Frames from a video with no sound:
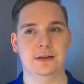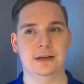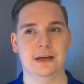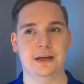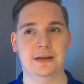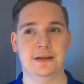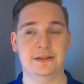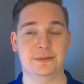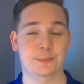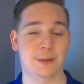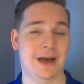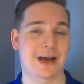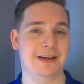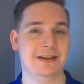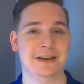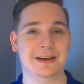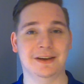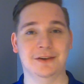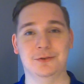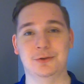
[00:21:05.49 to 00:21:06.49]
It is bad
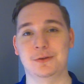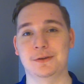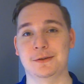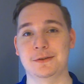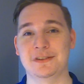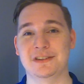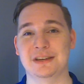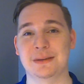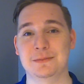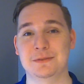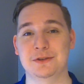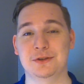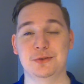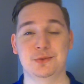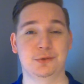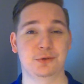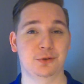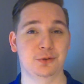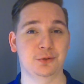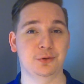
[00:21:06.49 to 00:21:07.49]
to introduce him to
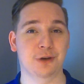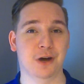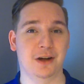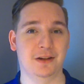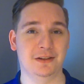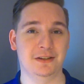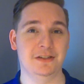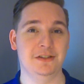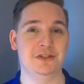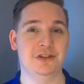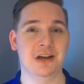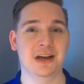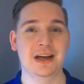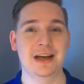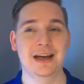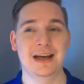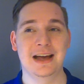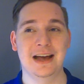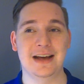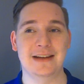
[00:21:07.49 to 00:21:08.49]
new knowledge
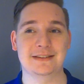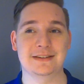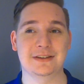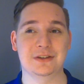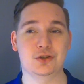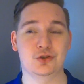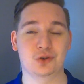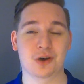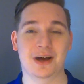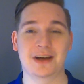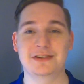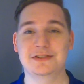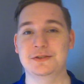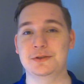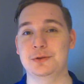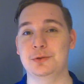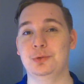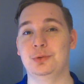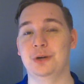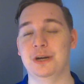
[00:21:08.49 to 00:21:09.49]
as he tries
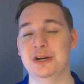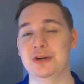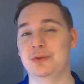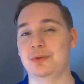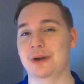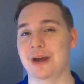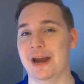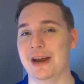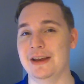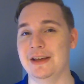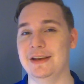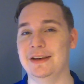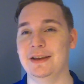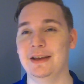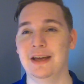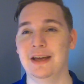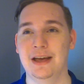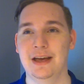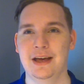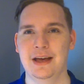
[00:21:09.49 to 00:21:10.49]
to recreate it,
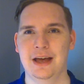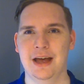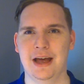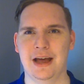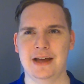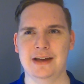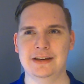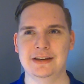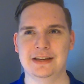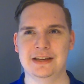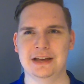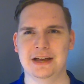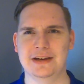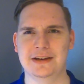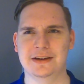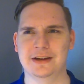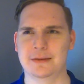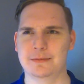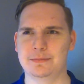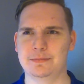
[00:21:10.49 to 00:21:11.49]
and he
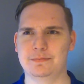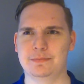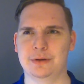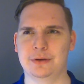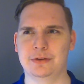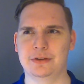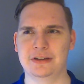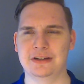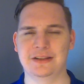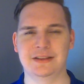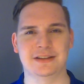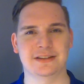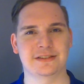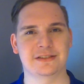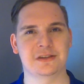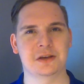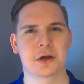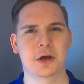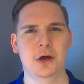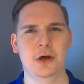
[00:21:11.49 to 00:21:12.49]
ended up building
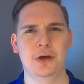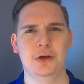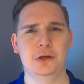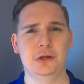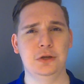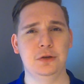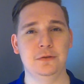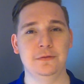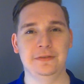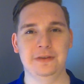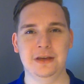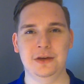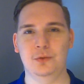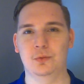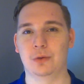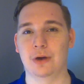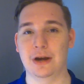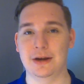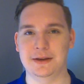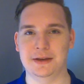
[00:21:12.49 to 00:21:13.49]
this UV
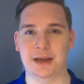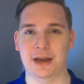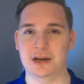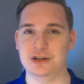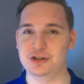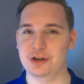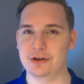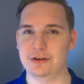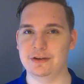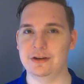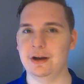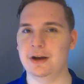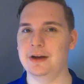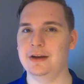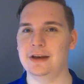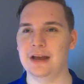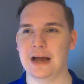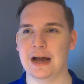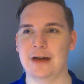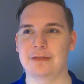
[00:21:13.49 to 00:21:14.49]
radiation
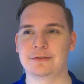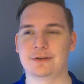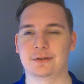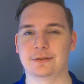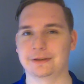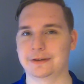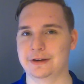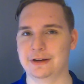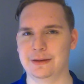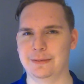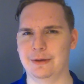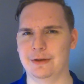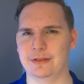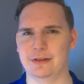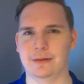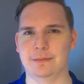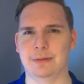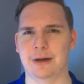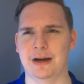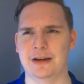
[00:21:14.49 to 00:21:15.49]
gun after learning about
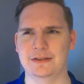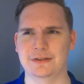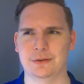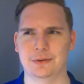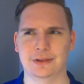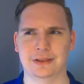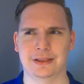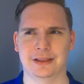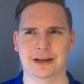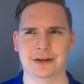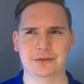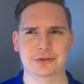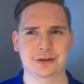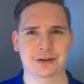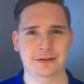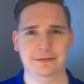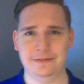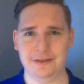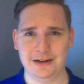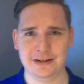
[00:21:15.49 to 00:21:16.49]
the
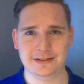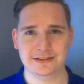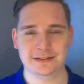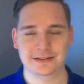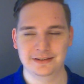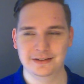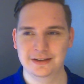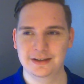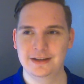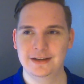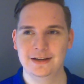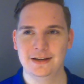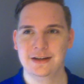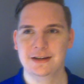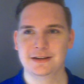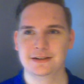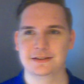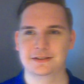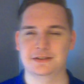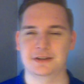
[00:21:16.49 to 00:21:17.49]
piezoelectric effect.
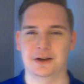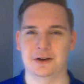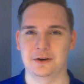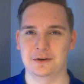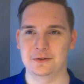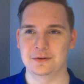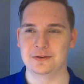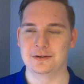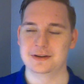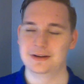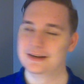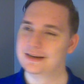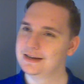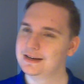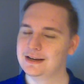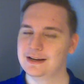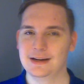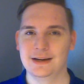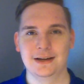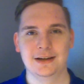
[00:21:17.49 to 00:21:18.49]
So,
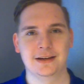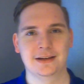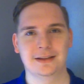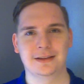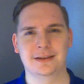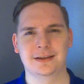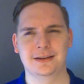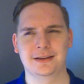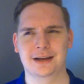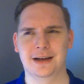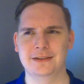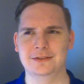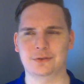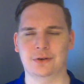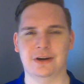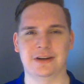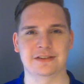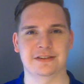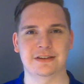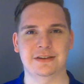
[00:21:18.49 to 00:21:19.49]
that's
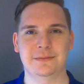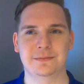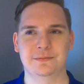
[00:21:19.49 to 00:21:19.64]
crazy.